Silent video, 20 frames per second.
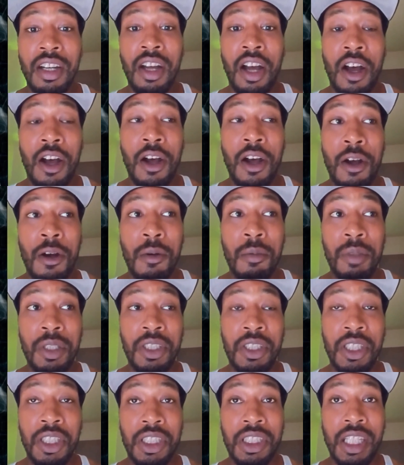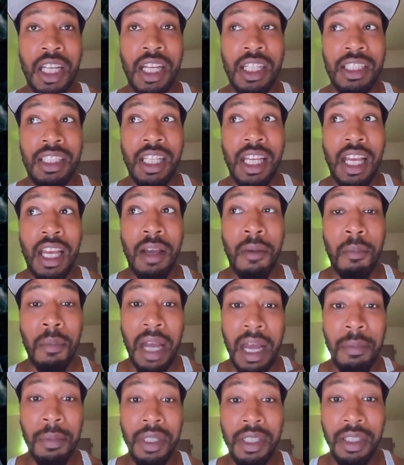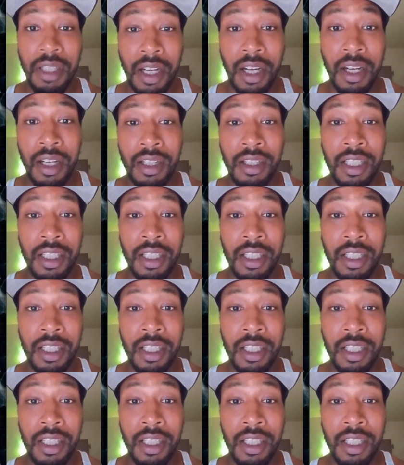Um, he took shots at Mama Duck.